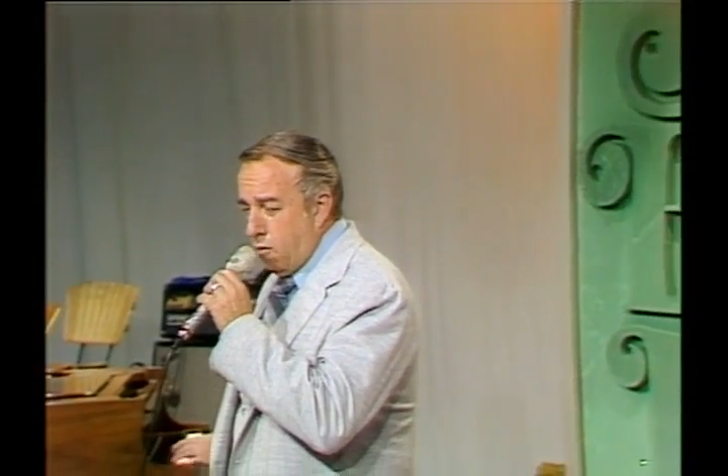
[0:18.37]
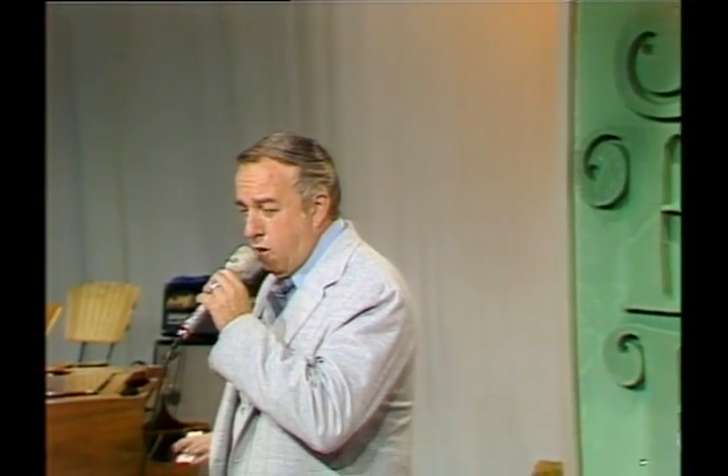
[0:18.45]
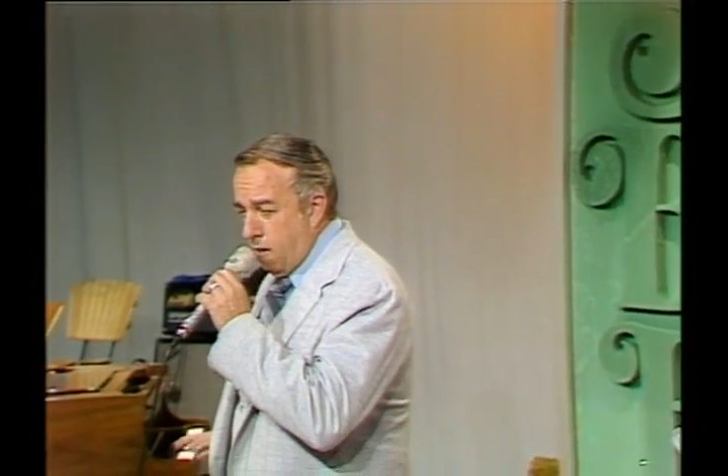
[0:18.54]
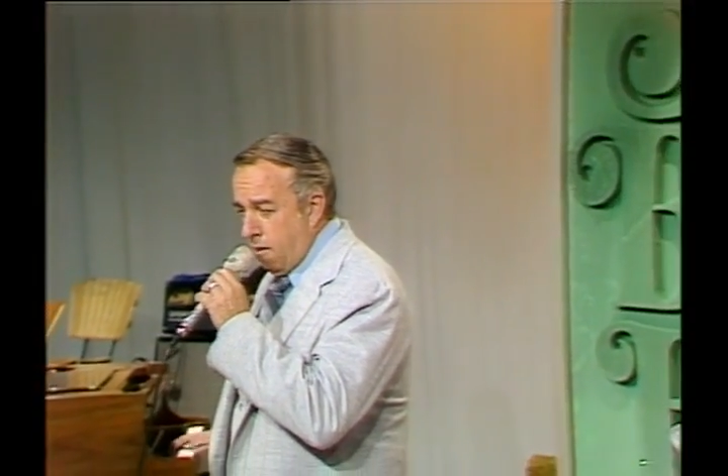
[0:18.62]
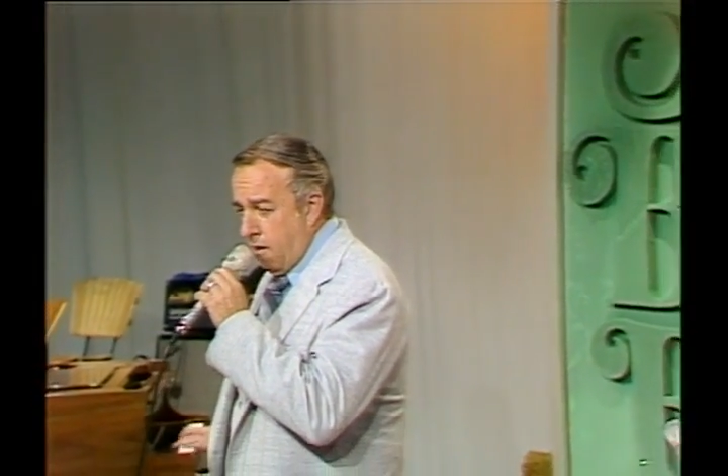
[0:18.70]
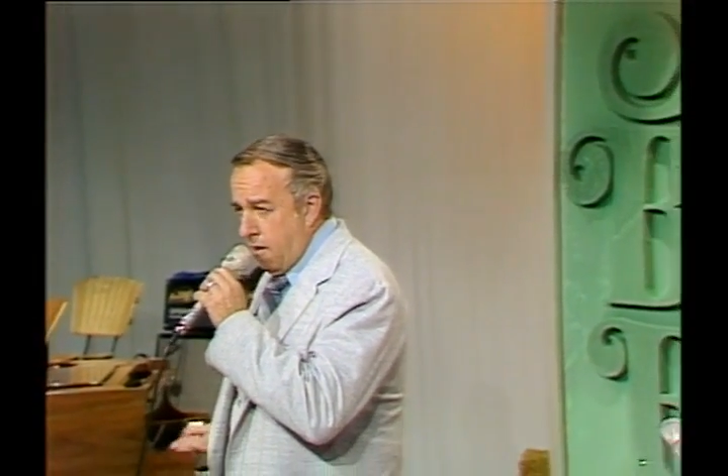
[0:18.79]

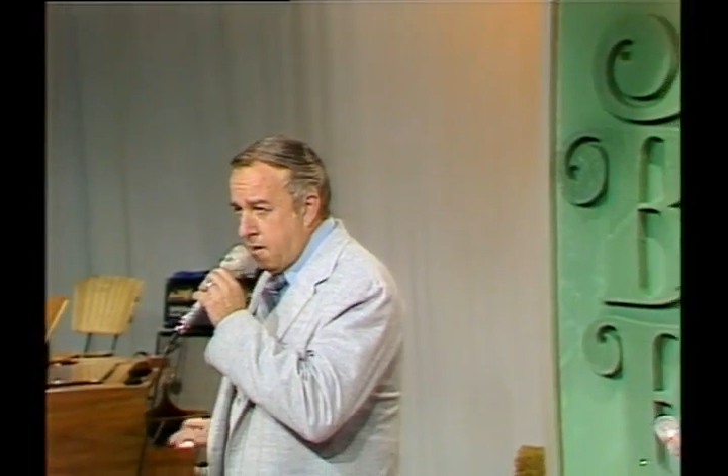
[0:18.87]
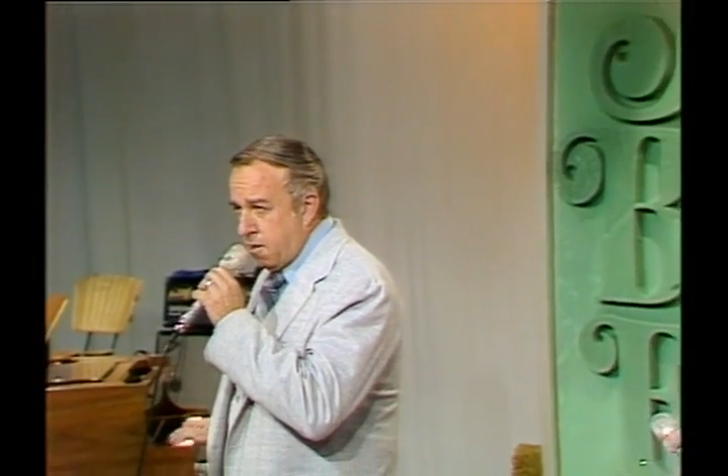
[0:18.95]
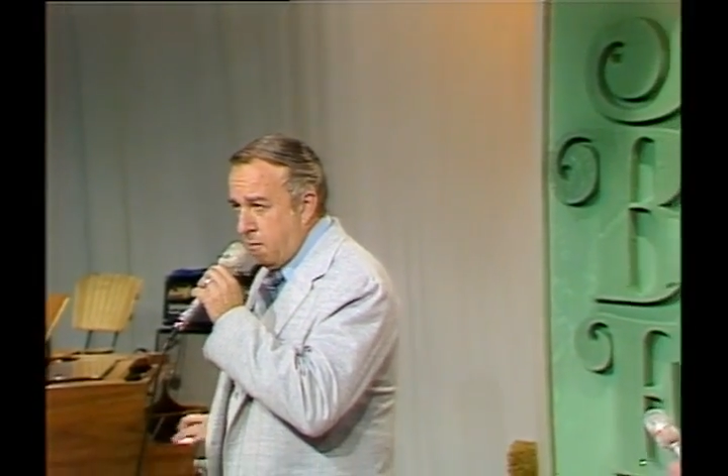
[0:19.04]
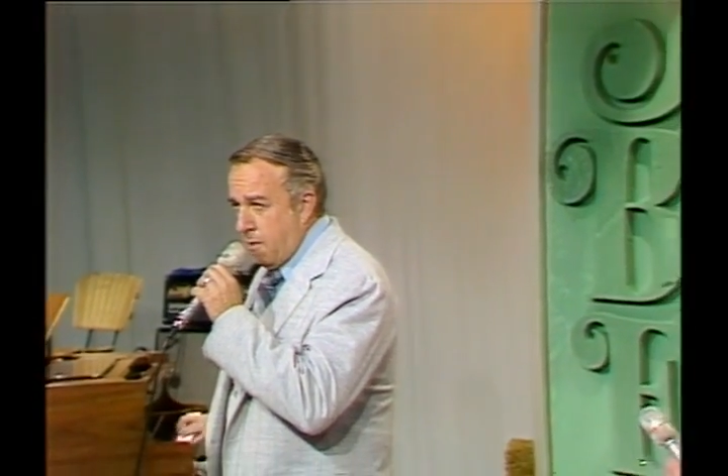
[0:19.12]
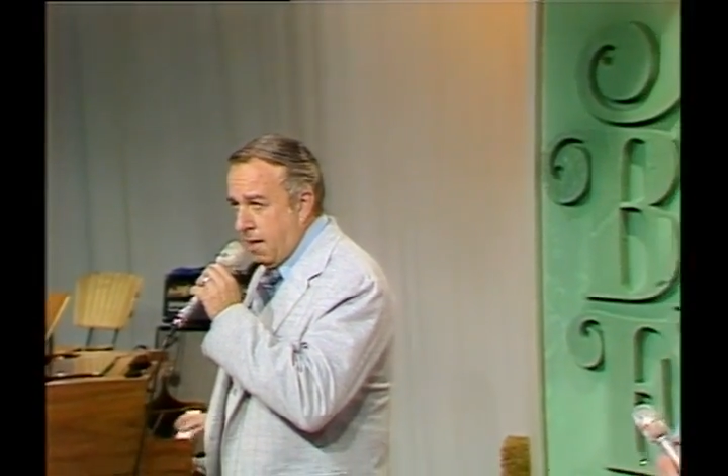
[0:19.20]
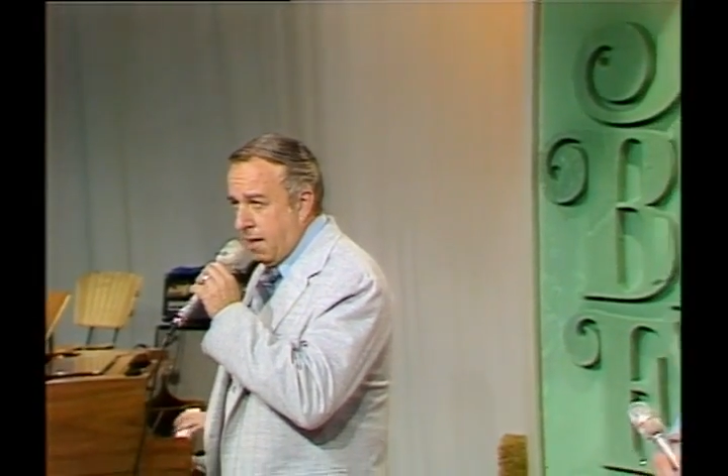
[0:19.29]
brother.
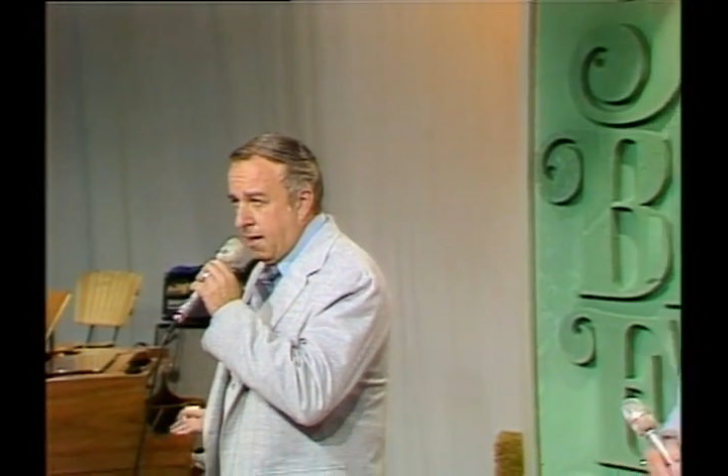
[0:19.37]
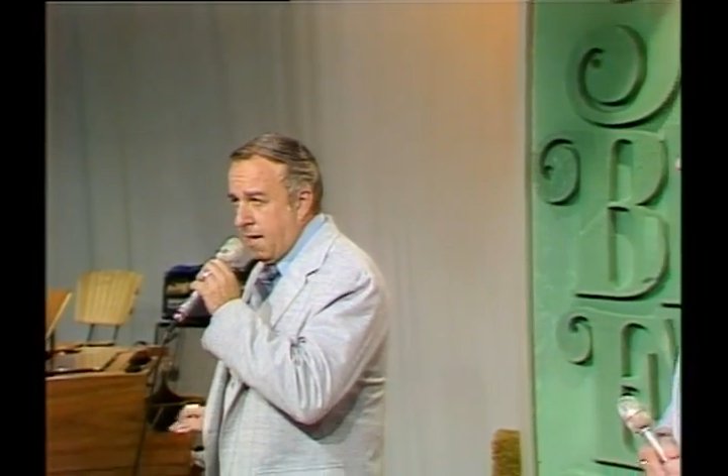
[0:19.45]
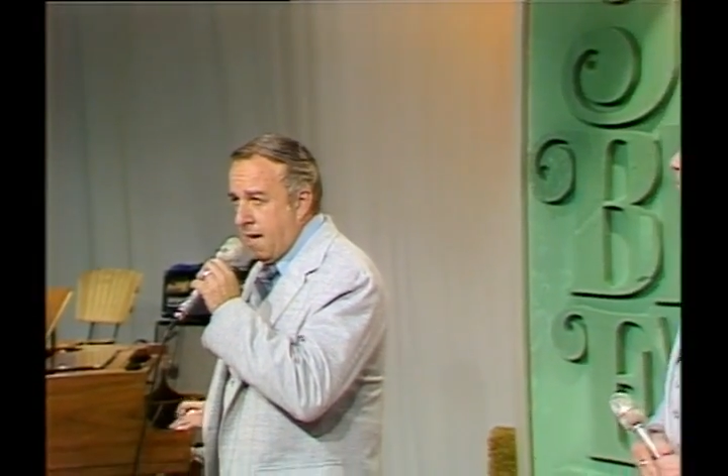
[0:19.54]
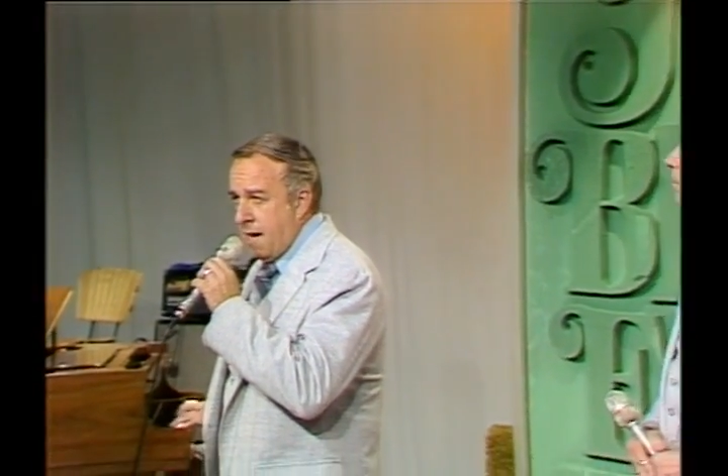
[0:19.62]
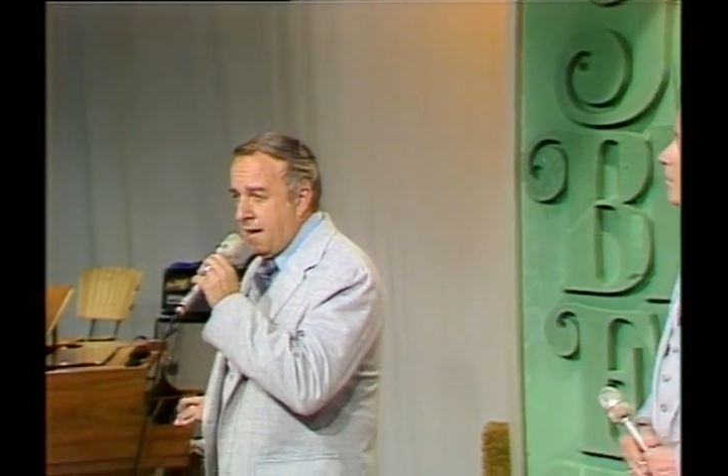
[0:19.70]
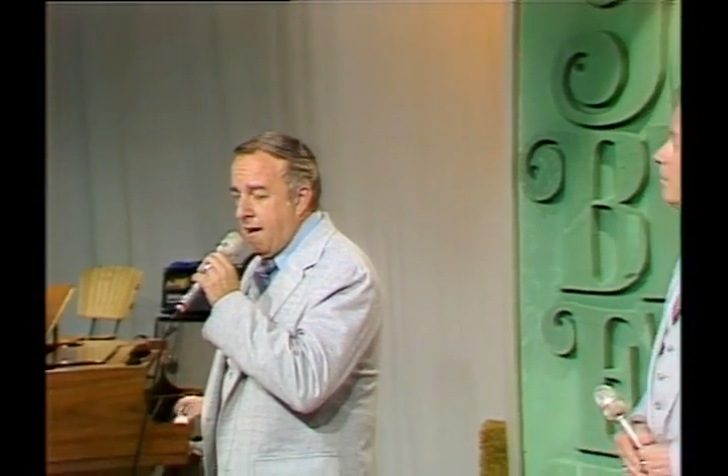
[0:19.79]
There's a reckoning